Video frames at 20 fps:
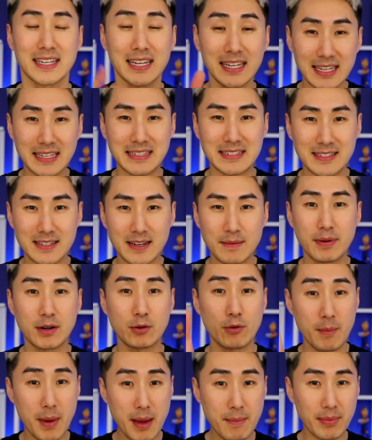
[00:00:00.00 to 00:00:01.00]
It is, but
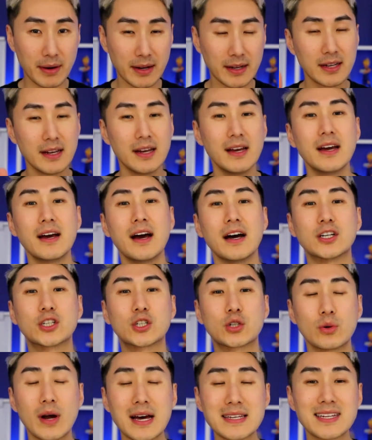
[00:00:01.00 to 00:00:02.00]
remember, a
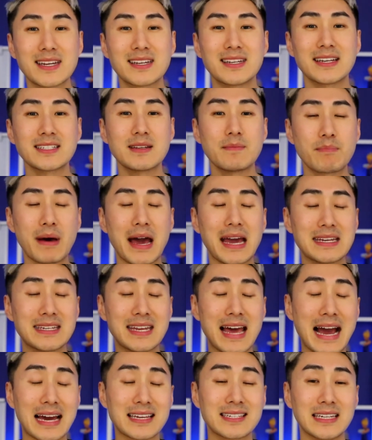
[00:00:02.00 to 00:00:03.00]
trust doesn't pay
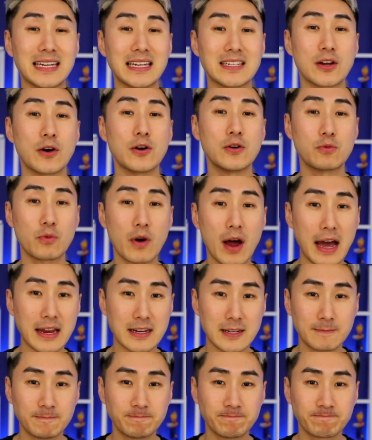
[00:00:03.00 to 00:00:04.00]
tax in its own right,